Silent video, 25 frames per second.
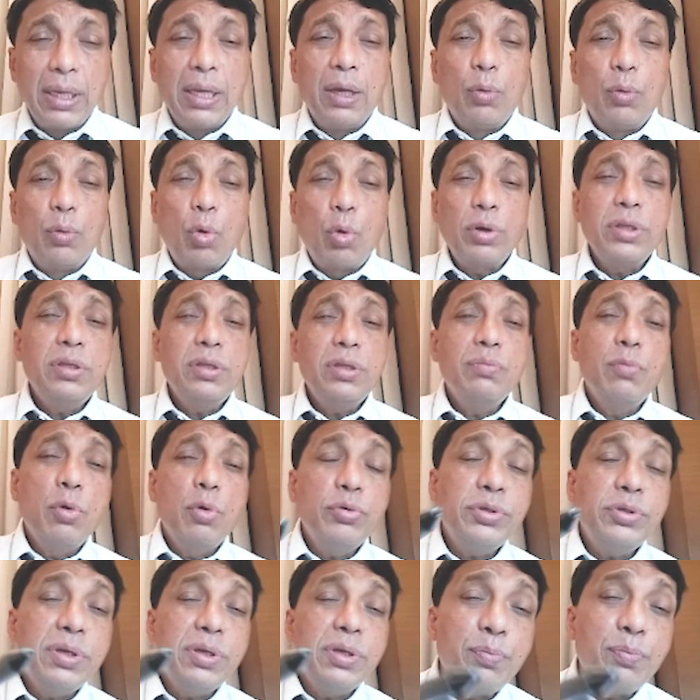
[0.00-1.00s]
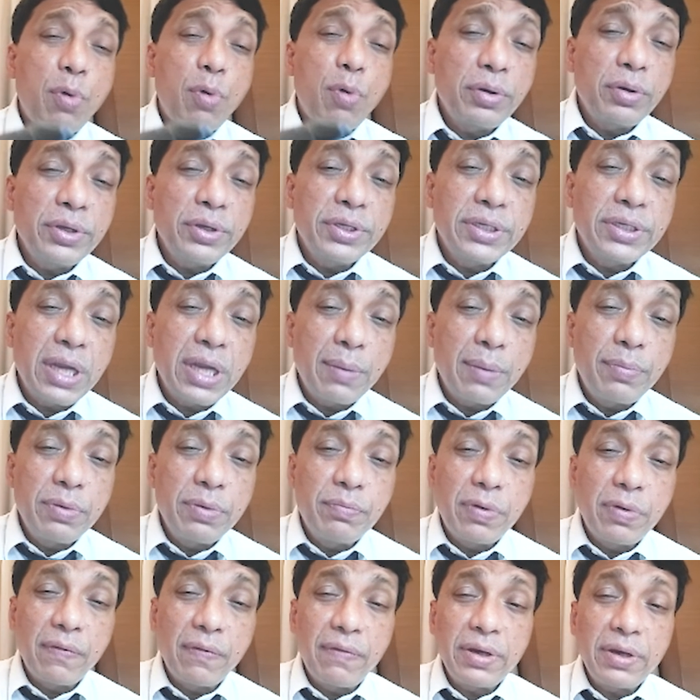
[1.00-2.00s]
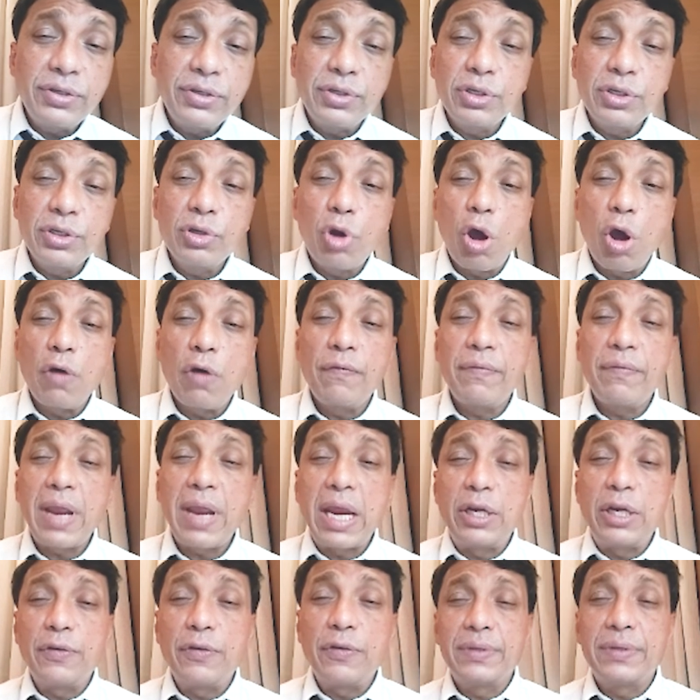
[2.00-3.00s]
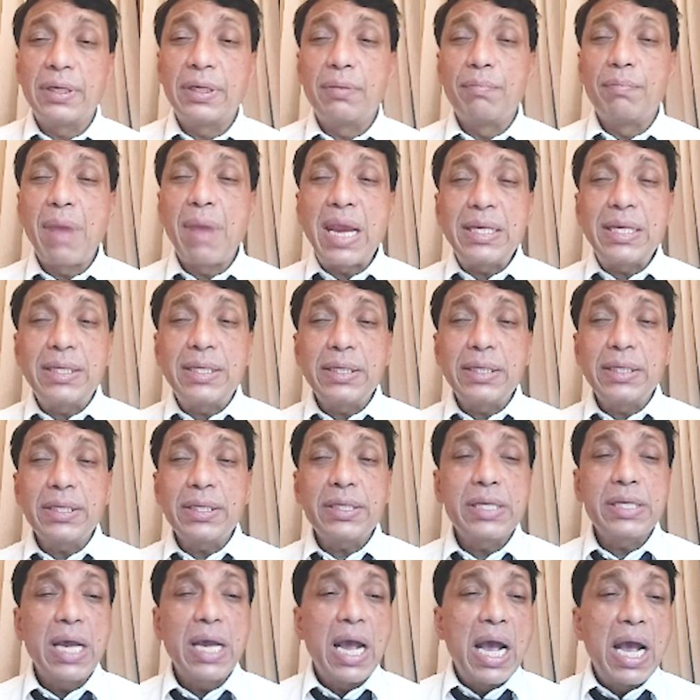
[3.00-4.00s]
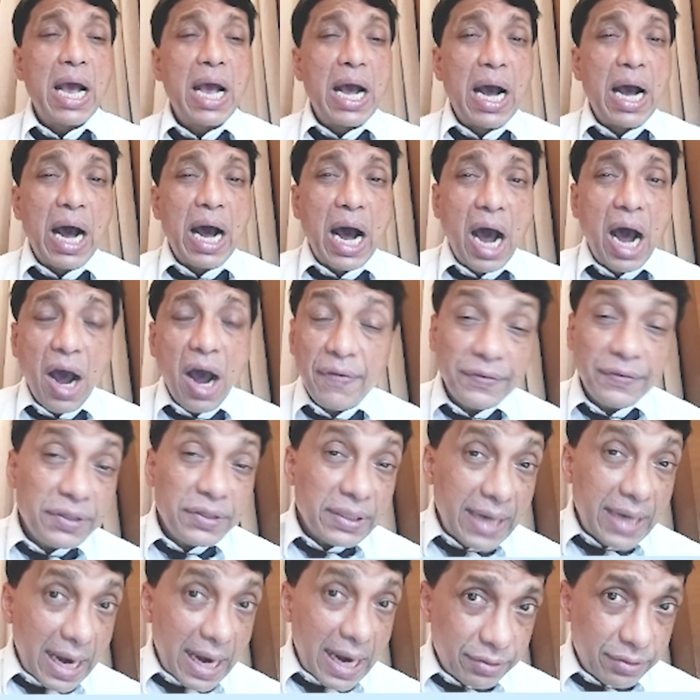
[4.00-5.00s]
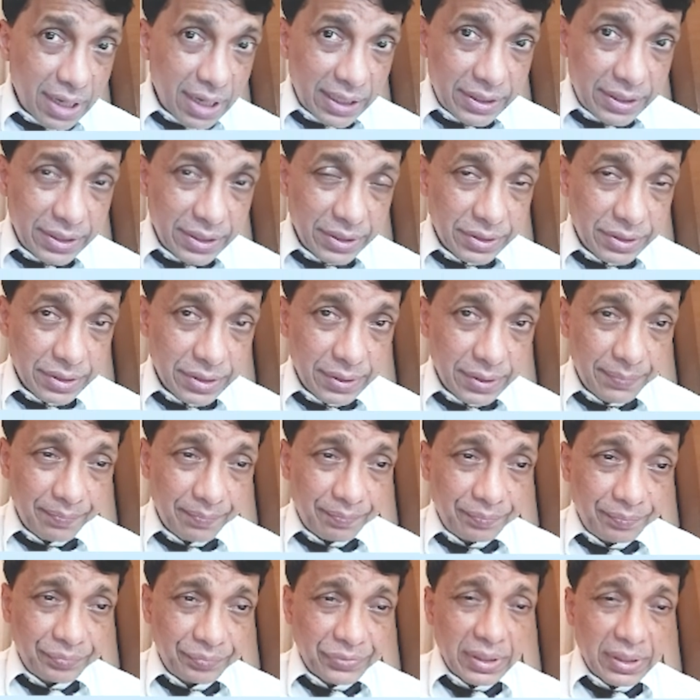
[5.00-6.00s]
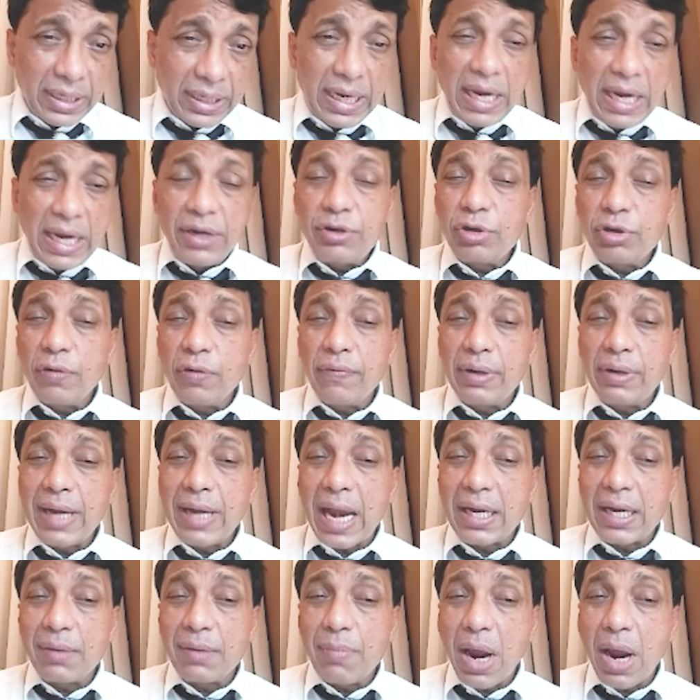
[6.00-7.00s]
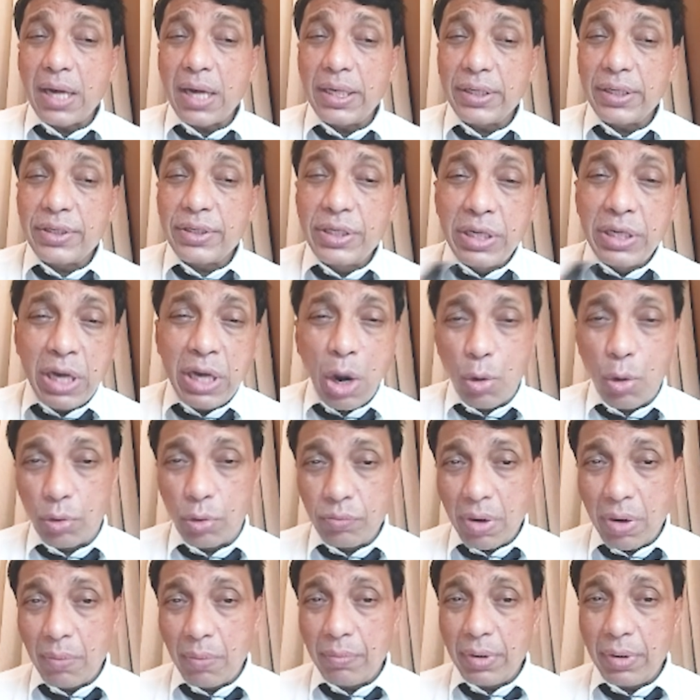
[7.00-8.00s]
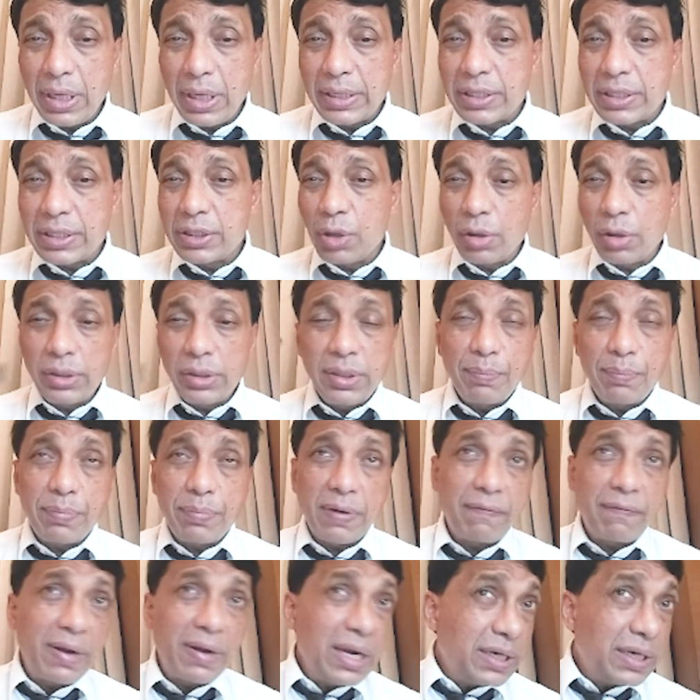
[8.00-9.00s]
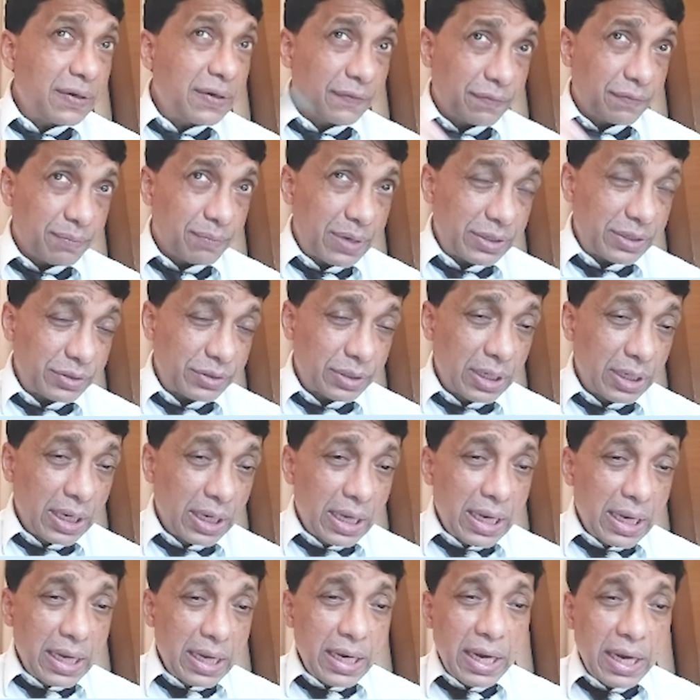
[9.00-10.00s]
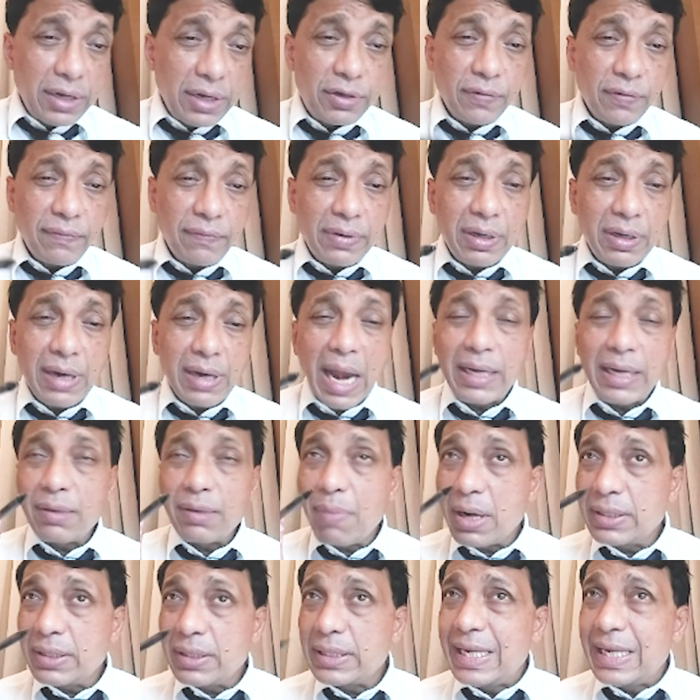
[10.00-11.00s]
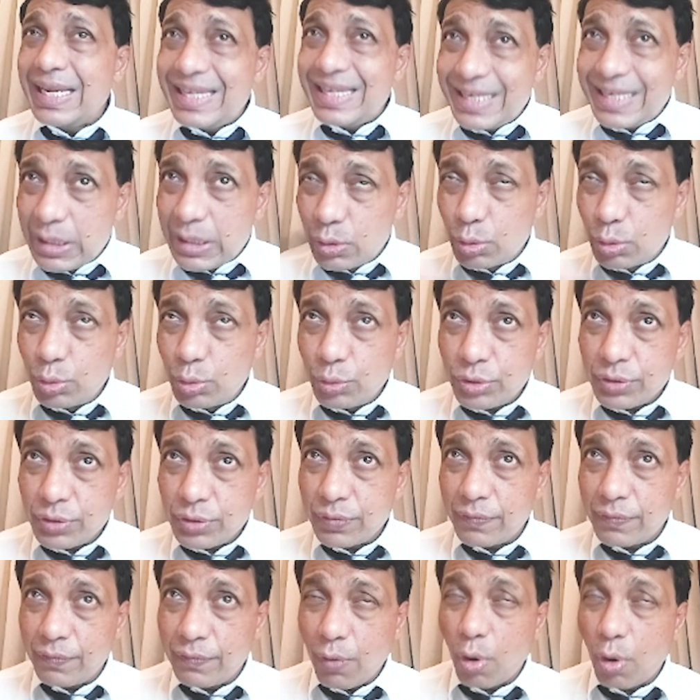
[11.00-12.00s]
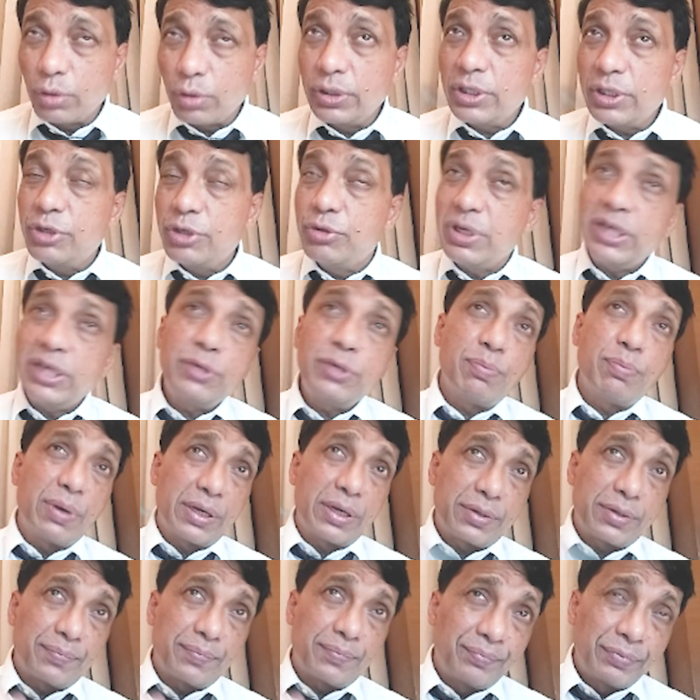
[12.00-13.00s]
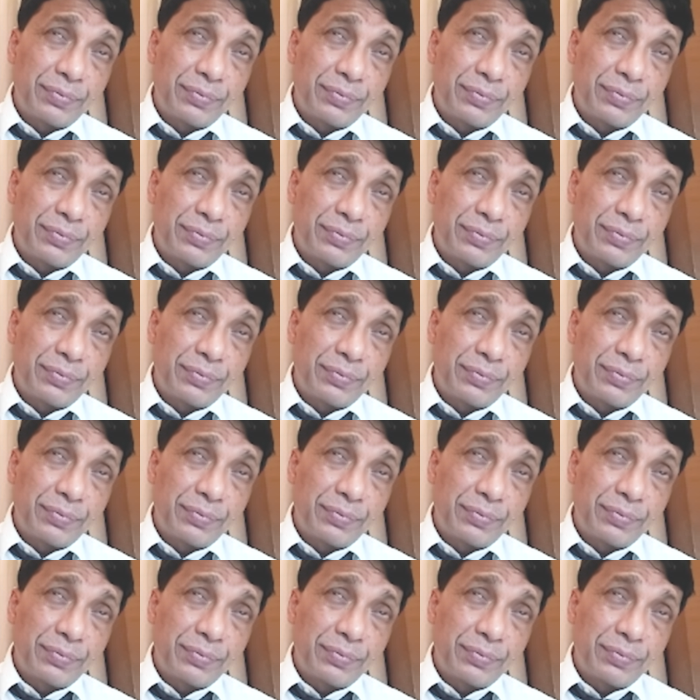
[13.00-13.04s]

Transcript: What is the most important step in prevention of endophthalmitis after cataract surgery? Intravitreal antibiotics? No, remember, it is not the preventive measure. Intravitreal antibiotics is used for the treatment